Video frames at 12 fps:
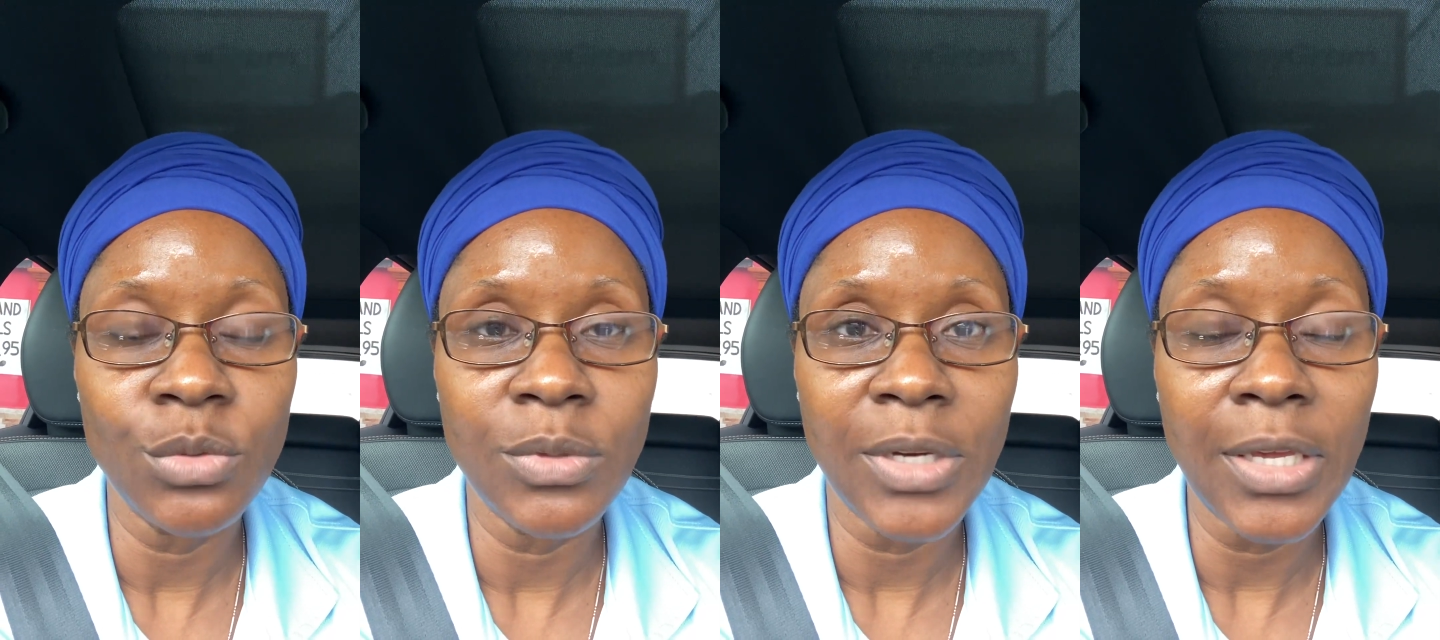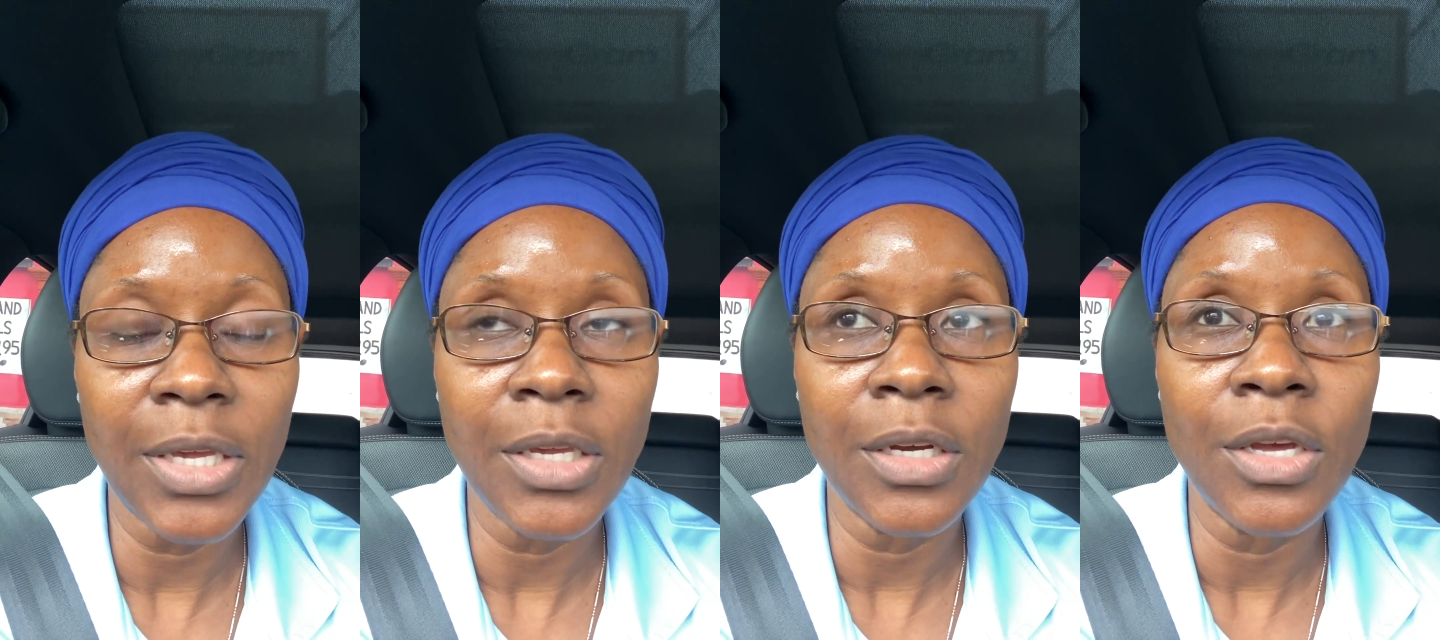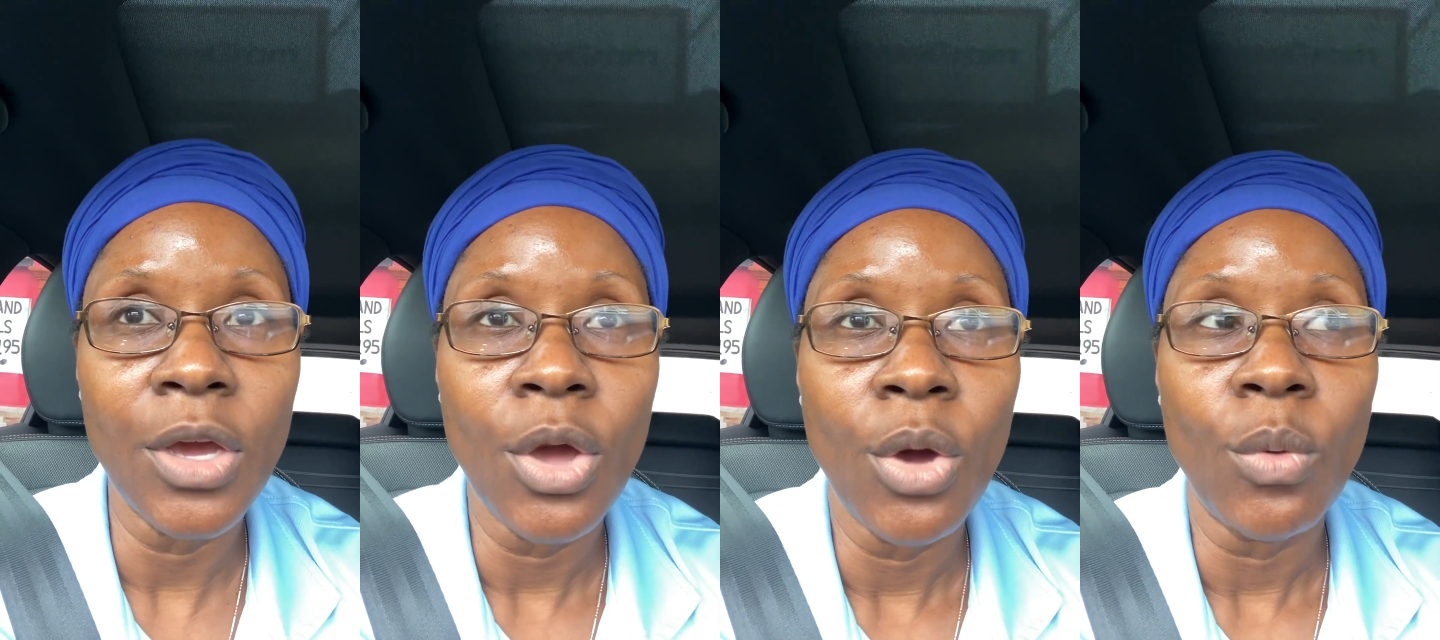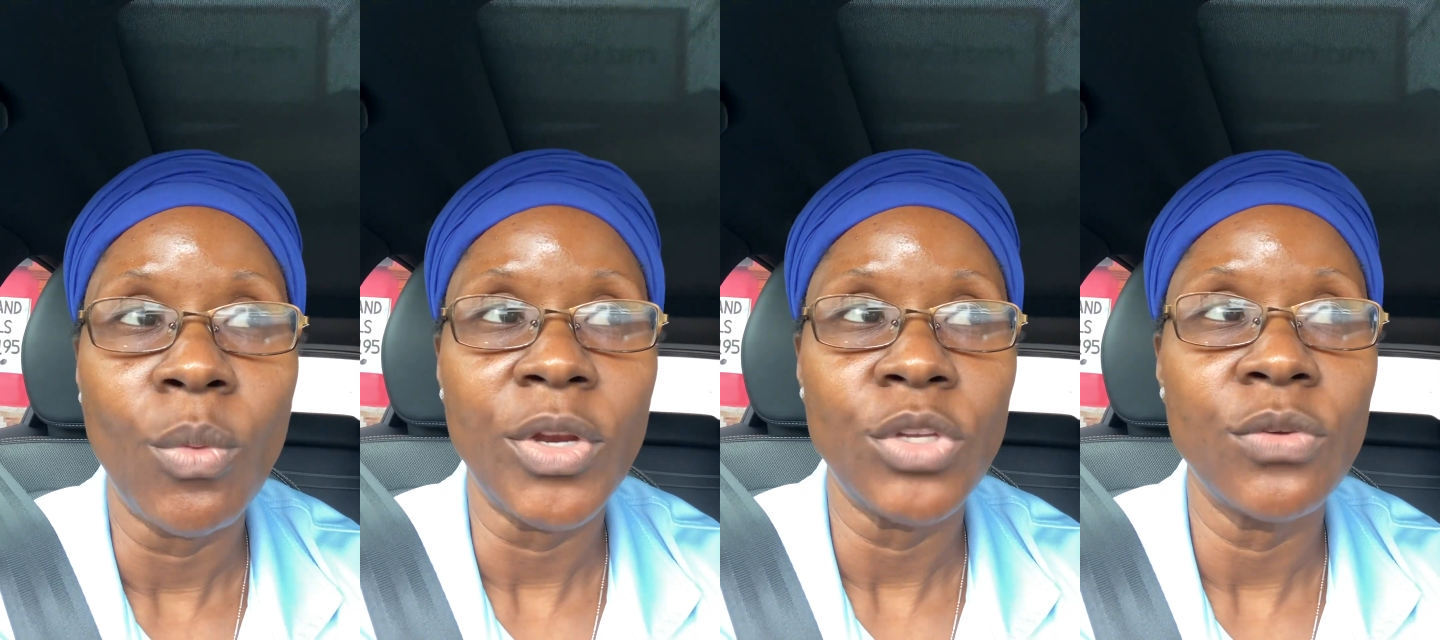need
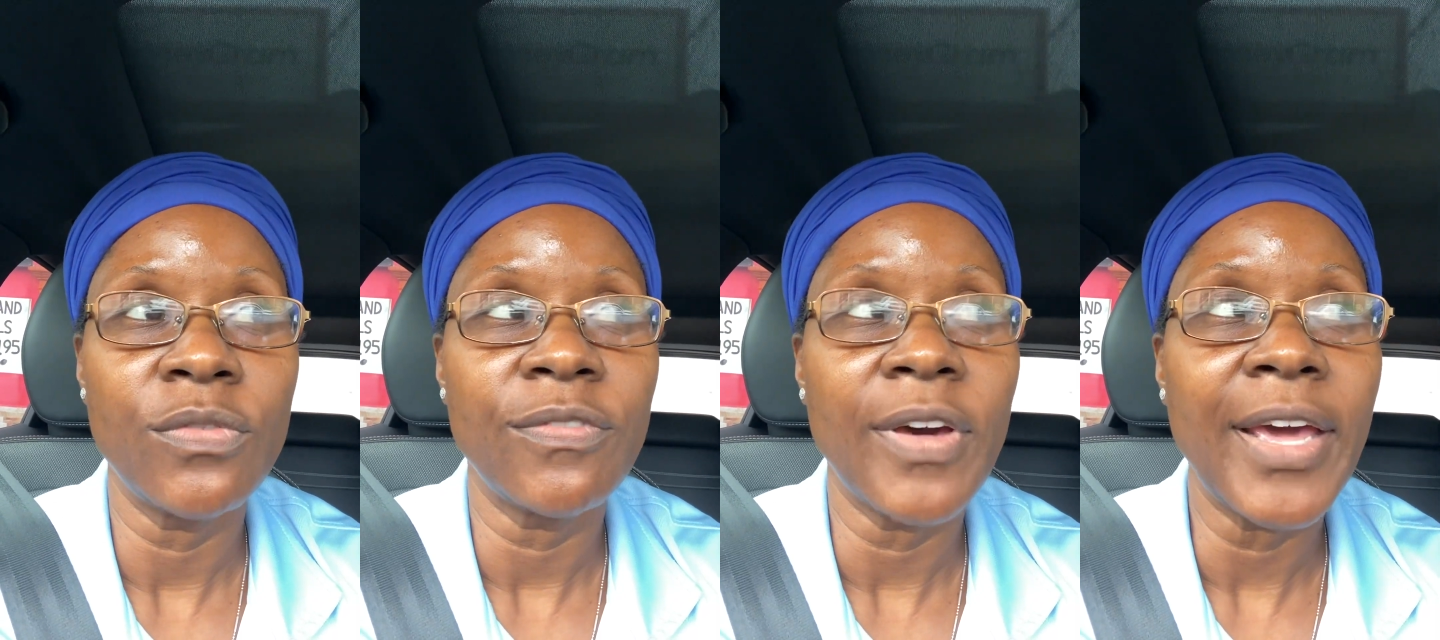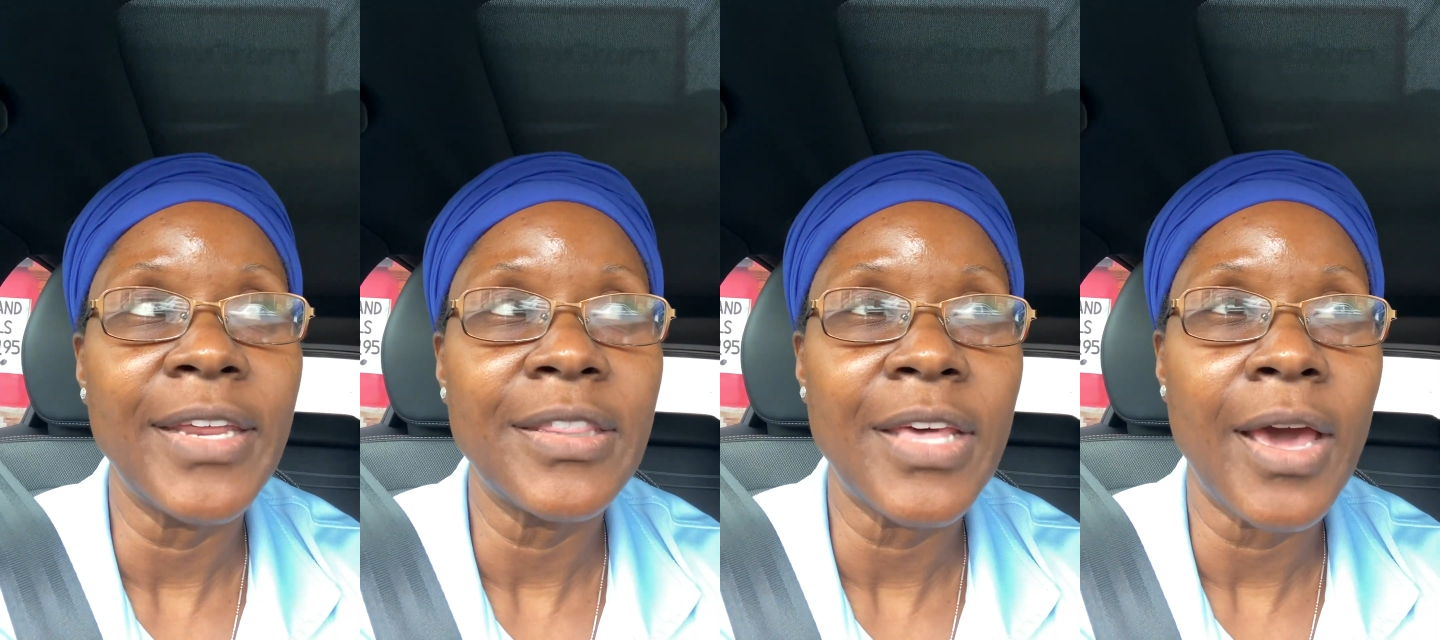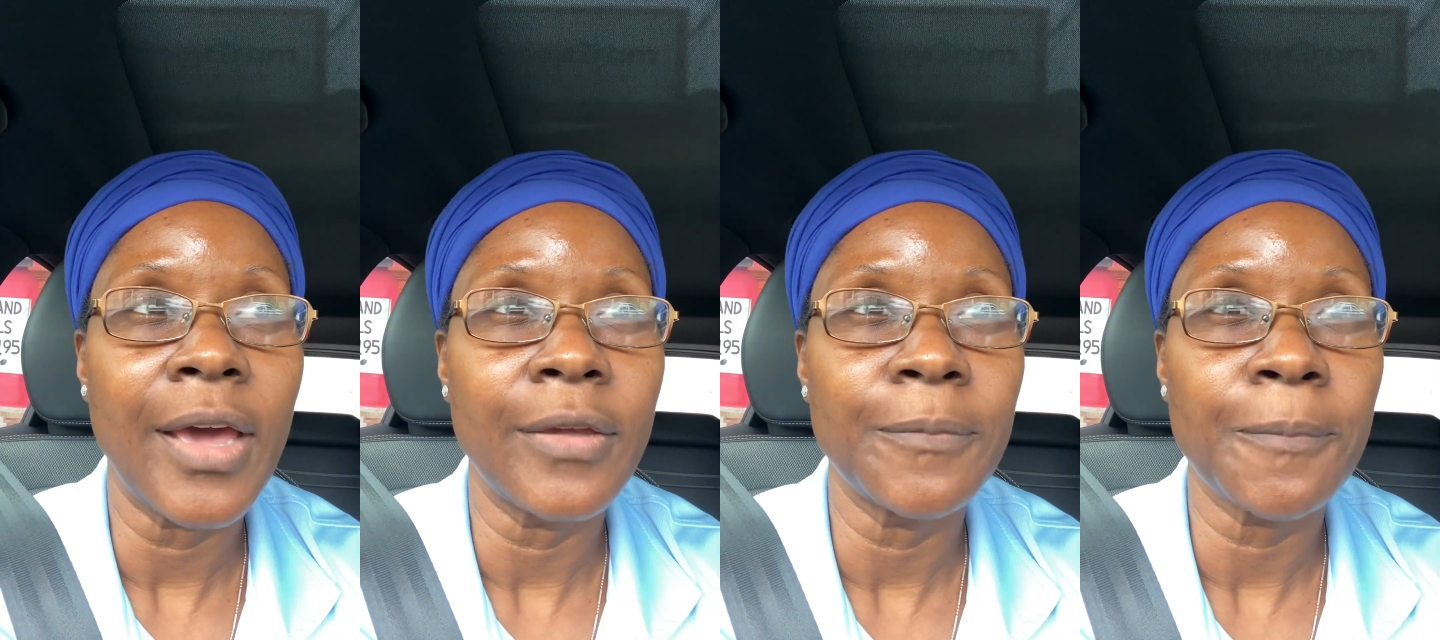when you find that